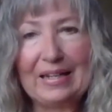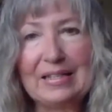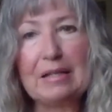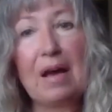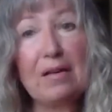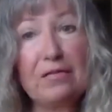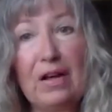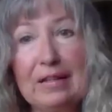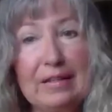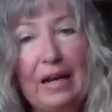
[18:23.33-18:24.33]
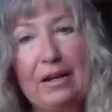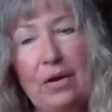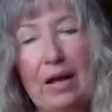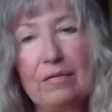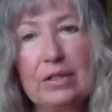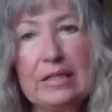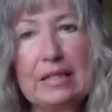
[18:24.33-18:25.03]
Is it my fault that I don't have good